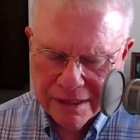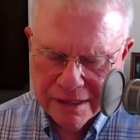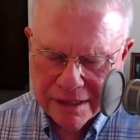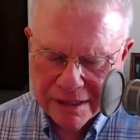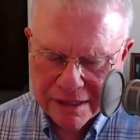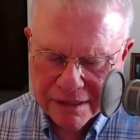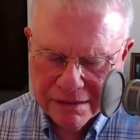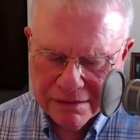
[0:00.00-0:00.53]

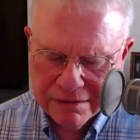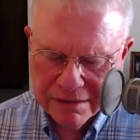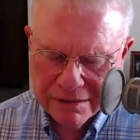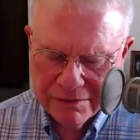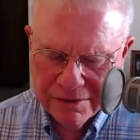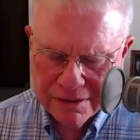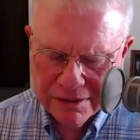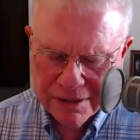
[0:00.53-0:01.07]
And I thought, I
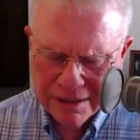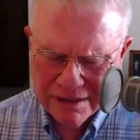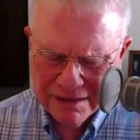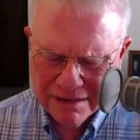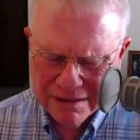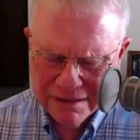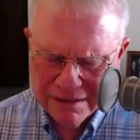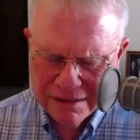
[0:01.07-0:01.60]
wonder
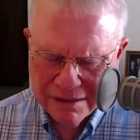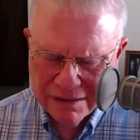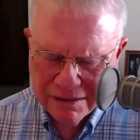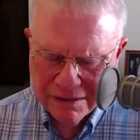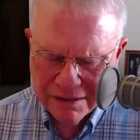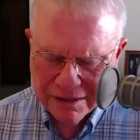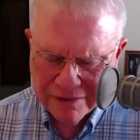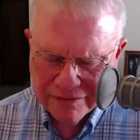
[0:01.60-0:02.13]

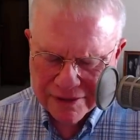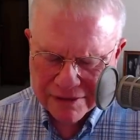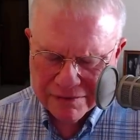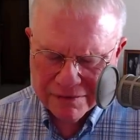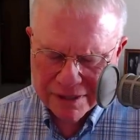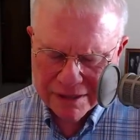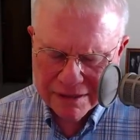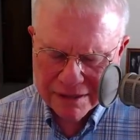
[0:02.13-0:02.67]
if
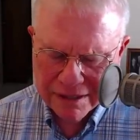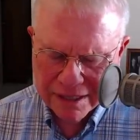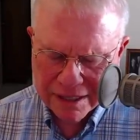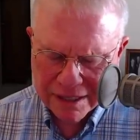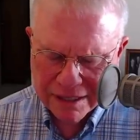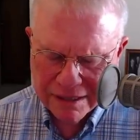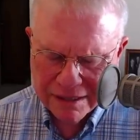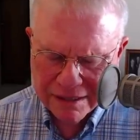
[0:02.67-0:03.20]
that white thing
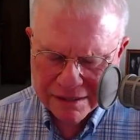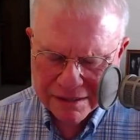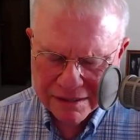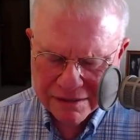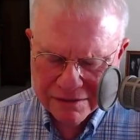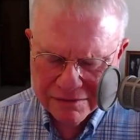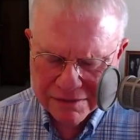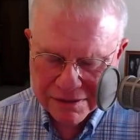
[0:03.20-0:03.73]
had anything to
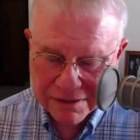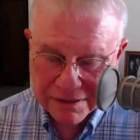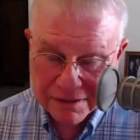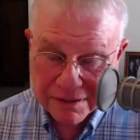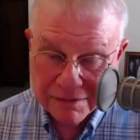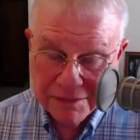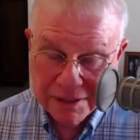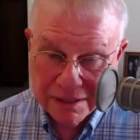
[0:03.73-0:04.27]
do with it.
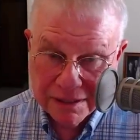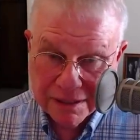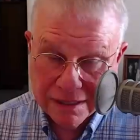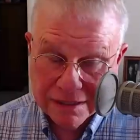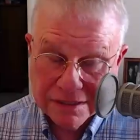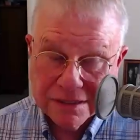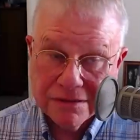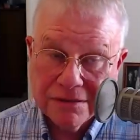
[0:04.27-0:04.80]
And immediately
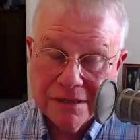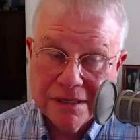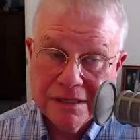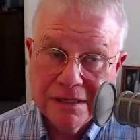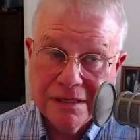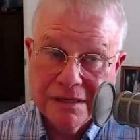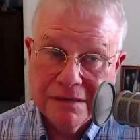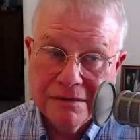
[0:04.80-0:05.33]
I saw it
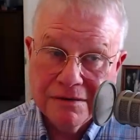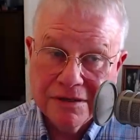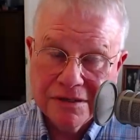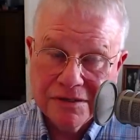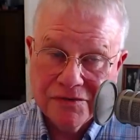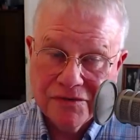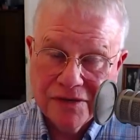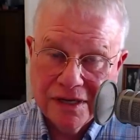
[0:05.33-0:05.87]
again,
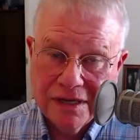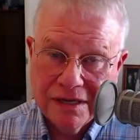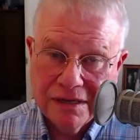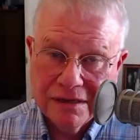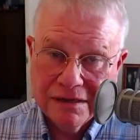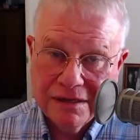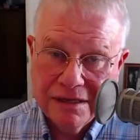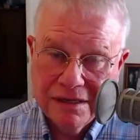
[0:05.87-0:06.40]
just
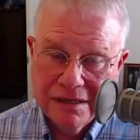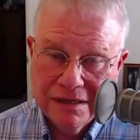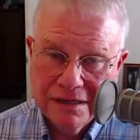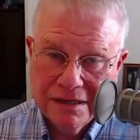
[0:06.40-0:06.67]
fleetingly.